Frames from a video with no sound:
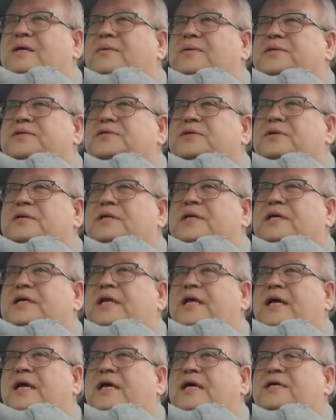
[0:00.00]
certainly
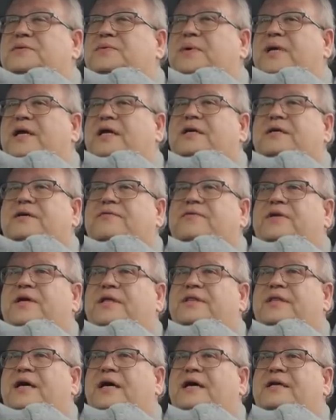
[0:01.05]
days when I could have
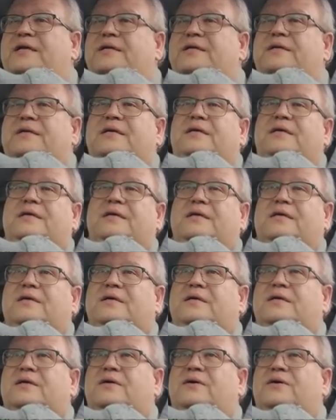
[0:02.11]
done that and
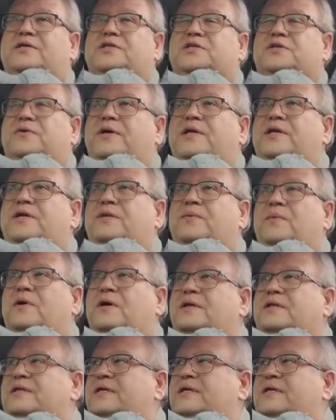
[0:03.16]
gone straight into work the